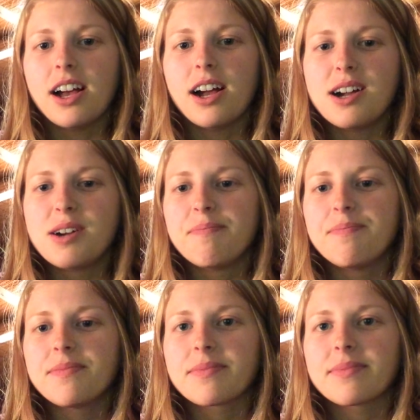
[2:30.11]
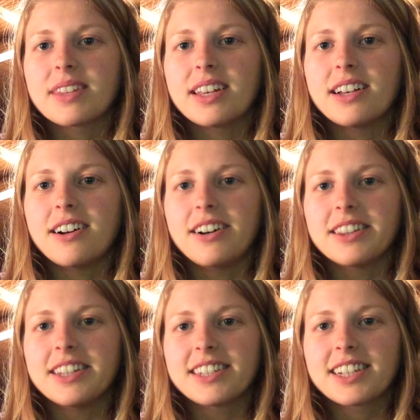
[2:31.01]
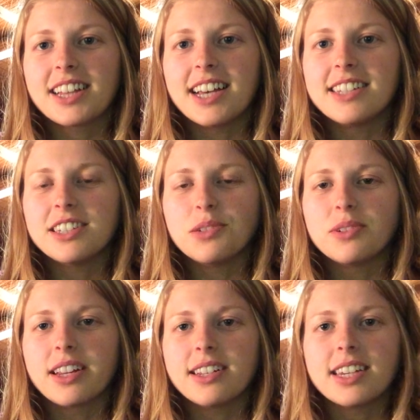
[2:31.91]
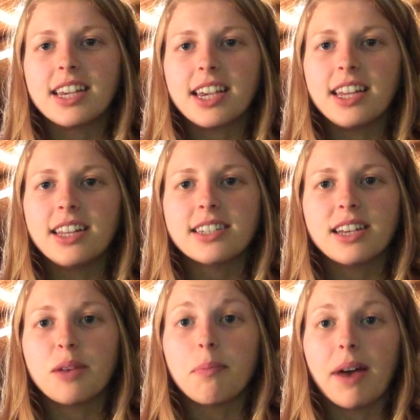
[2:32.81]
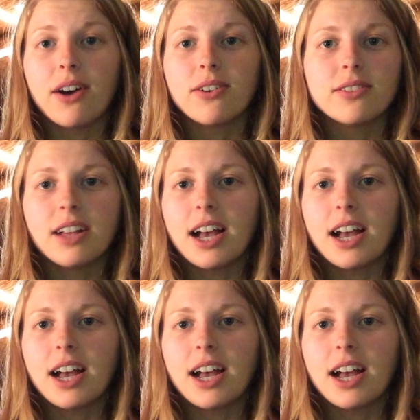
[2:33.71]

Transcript: On this cleanse, you would need to eat about,